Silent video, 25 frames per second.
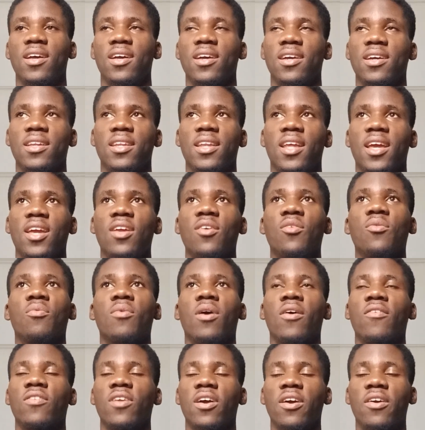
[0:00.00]
Then
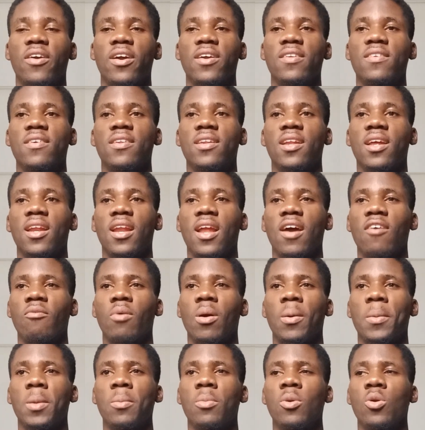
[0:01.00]
after creating the nav
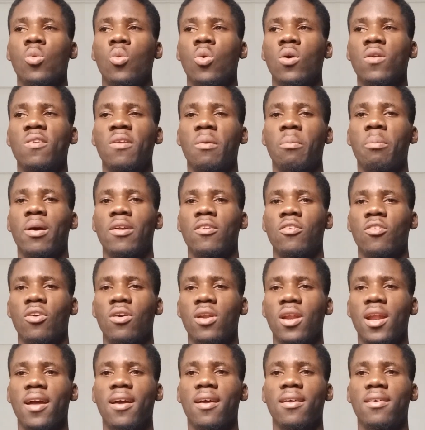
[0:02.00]
bar, maybe you want a
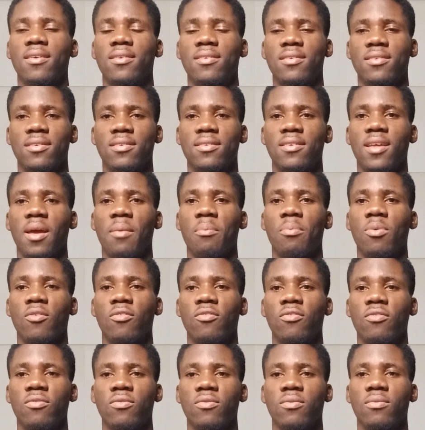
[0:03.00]
particular type of
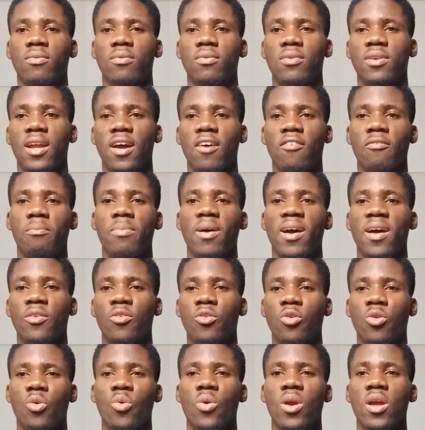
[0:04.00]
nav bar,
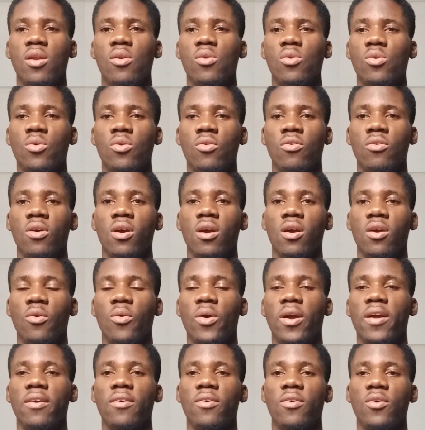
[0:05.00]
so you go and
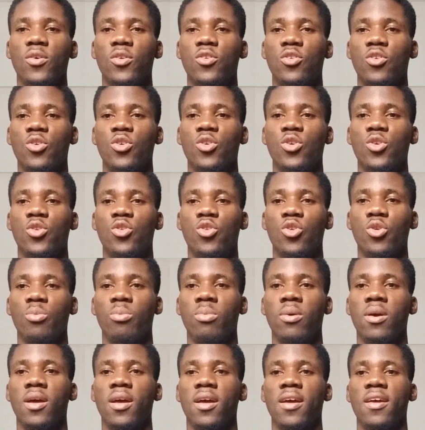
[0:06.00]
go to YouTube,
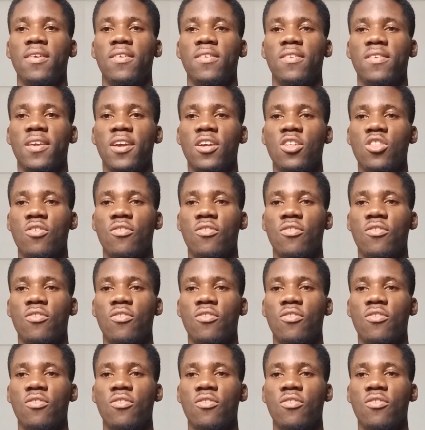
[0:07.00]
search